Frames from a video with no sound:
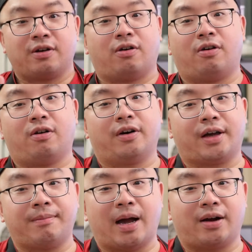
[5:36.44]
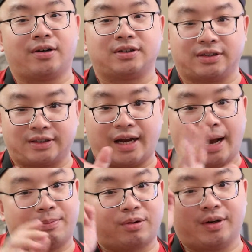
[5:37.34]
All it matters is
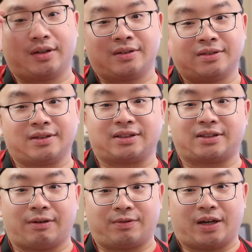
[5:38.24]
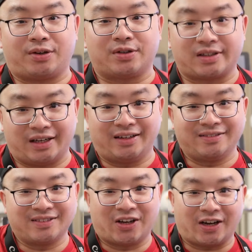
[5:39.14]
capturing the stuff that you see.
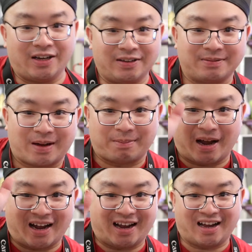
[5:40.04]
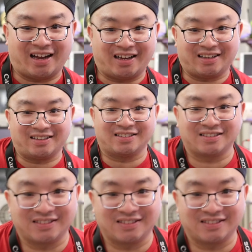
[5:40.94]
Okay, bye-bye.